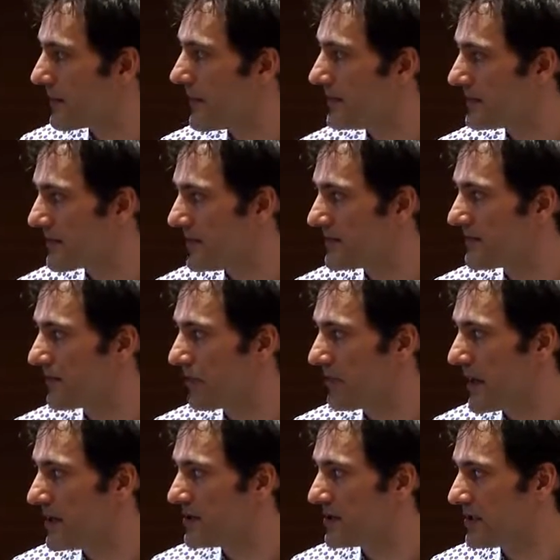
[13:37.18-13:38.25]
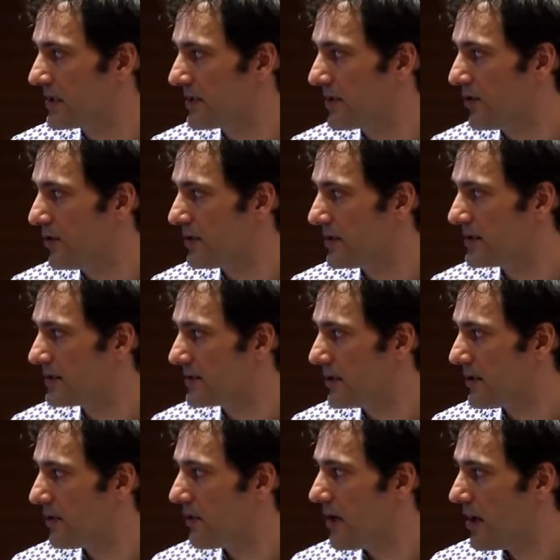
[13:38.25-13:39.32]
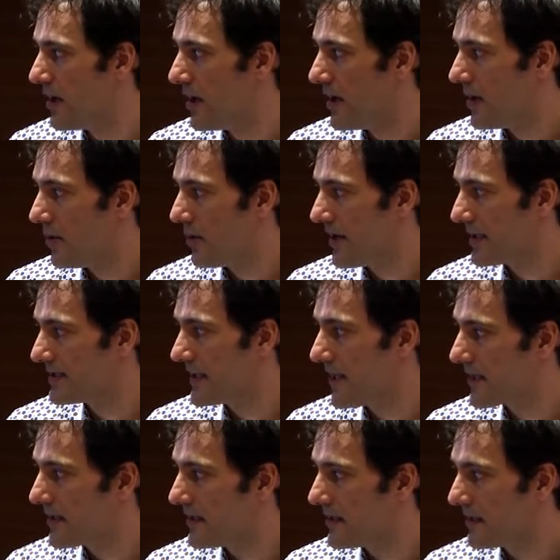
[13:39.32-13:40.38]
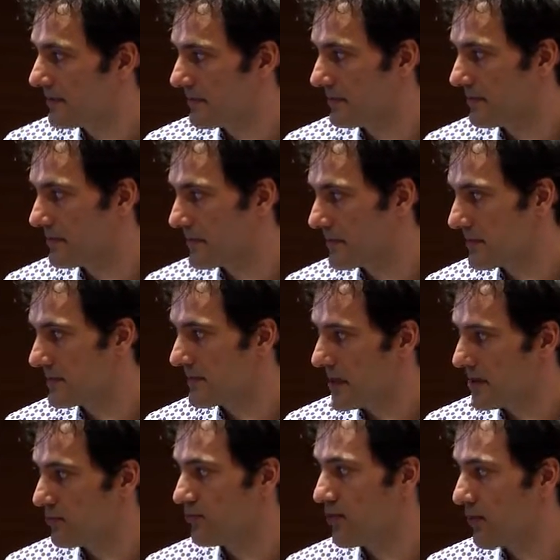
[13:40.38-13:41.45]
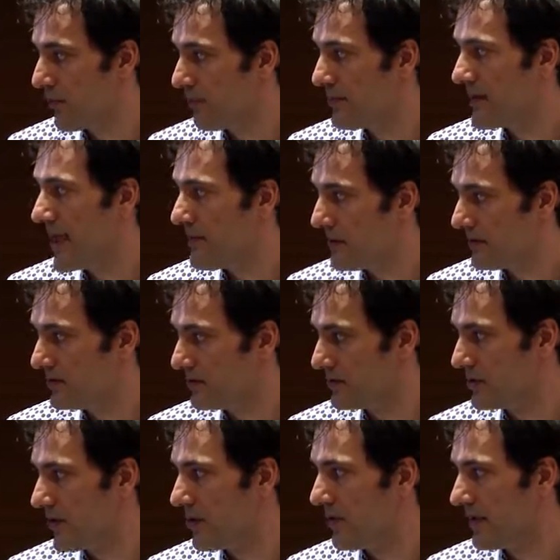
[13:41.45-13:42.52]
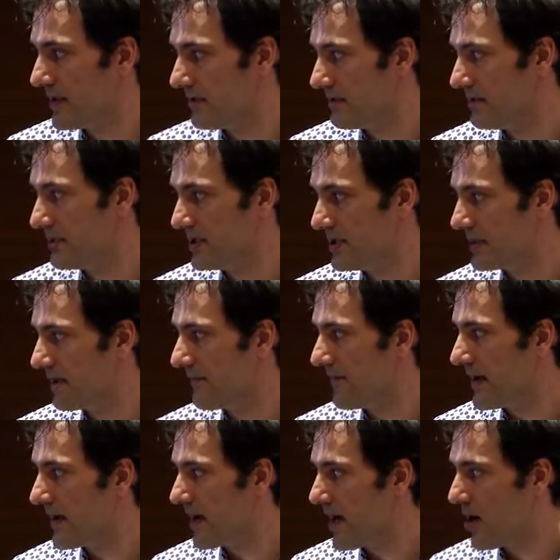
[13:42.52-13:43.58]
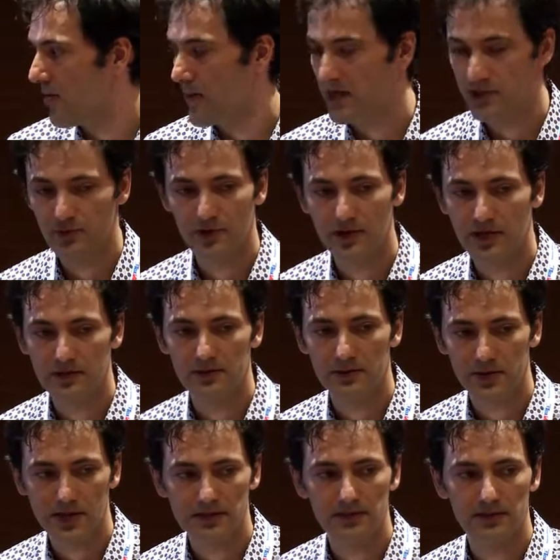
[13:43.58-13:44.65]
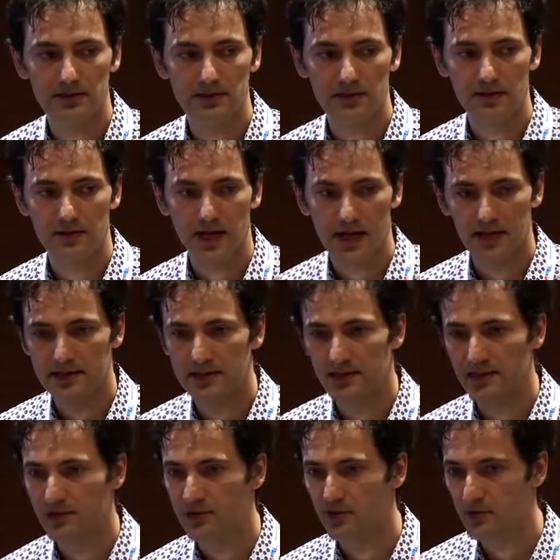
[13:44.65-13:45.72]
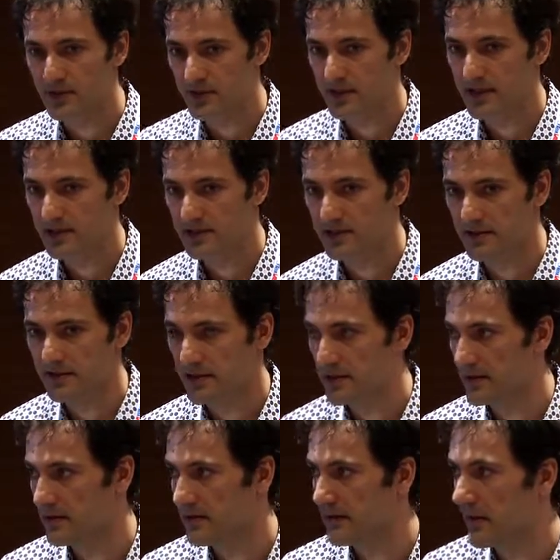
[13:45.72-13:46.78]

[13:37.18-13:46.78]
transformation encoded. So we exactly, we will be able to know and justify how much we can trust certain assay to predict certain